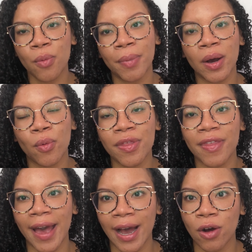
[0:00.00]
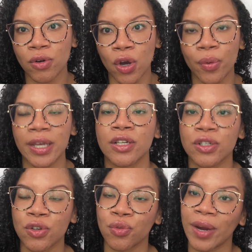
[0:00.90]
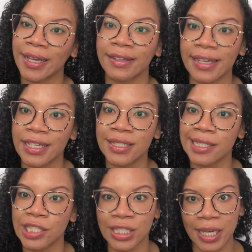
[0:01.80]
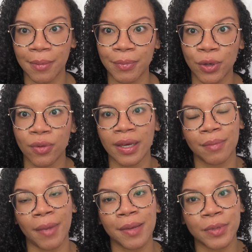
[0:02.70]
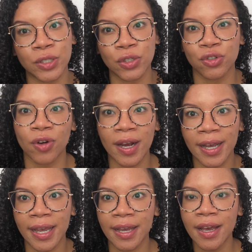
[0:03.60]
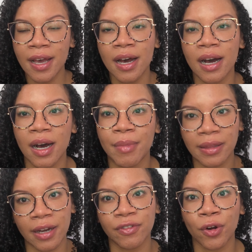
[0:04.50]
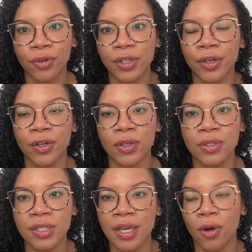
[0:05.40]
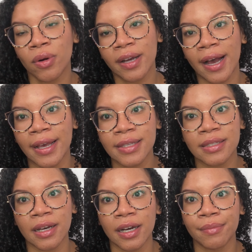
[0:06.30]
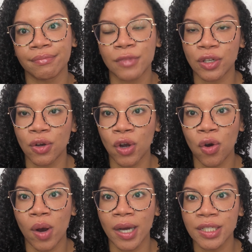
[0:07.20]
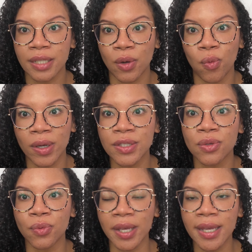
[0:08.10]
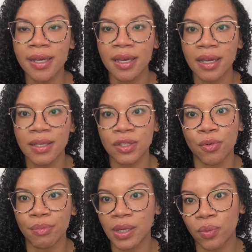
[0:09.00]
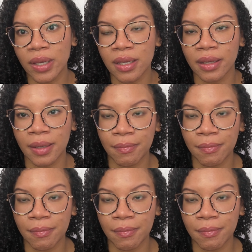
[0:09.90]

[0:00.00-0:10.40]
but without going directly into shampoo that might be too drying. Um, a lot of curly girls or guys, um, you know, co-wash like once a week. So midweek, like